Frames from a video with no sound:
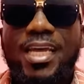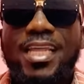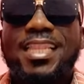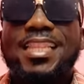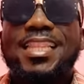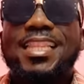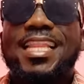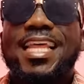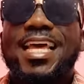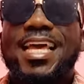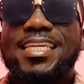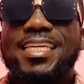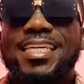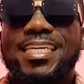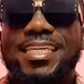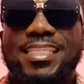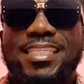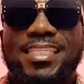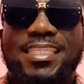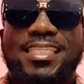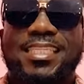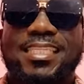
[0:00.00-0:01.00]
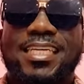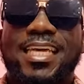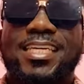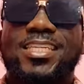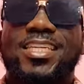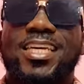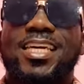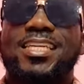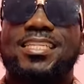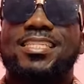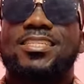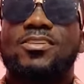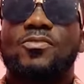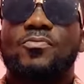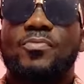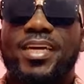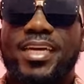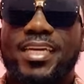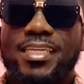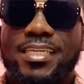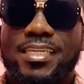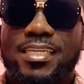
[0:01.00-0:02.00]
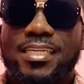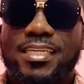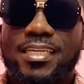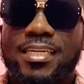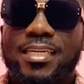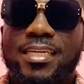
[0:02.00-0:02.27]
Ladies and gentlemen,